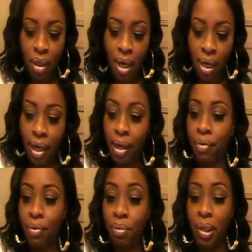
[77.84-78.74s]
I got
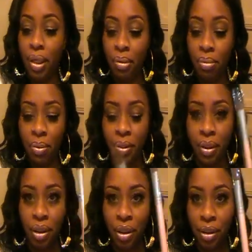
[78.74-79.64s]
a repeated
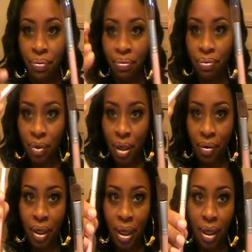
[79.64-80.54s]
brush. I
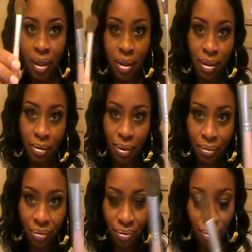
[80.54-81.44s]
already had this one.
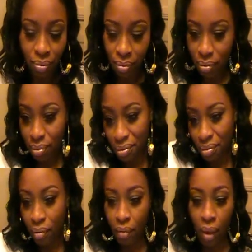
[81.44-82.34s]

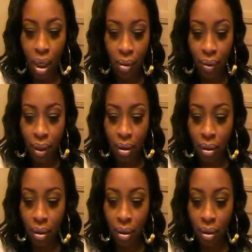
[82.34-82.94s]
Anyway,